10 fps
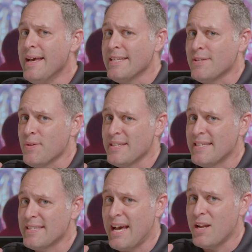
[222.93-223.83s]
So this
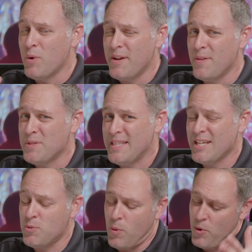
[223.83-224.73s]
is kind of one of those
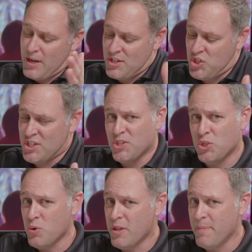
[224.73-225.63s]
things where we're gonna just
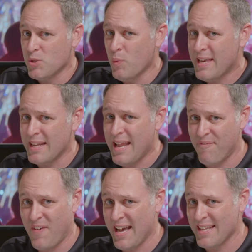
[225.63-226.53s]
do them as we can
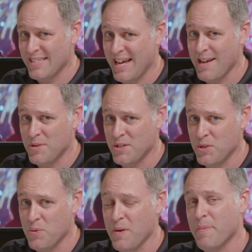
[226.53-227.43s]
find time to
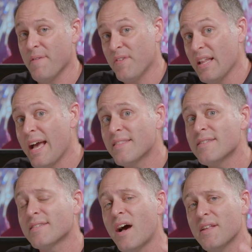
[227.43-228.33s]
do them. But if you like
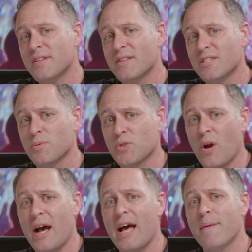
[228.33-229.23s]
this content,
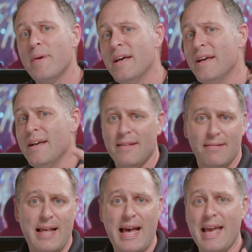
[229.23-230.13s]
subscribe,
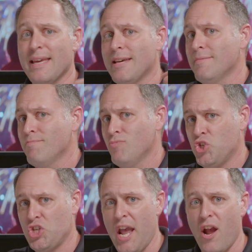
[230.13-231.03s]
like,
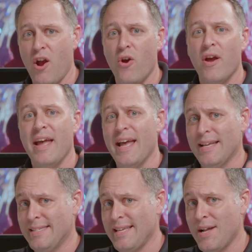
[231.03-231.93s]
share,
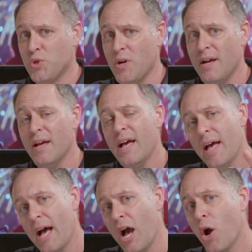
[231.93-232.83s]
etc.
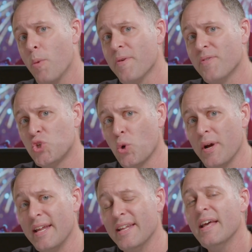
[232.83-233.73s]
I hope you've
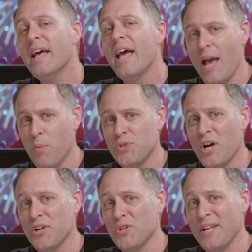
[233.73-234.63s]
enjoyed it, and we'll
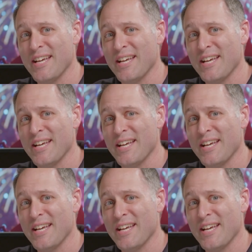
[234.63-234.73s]
talk to you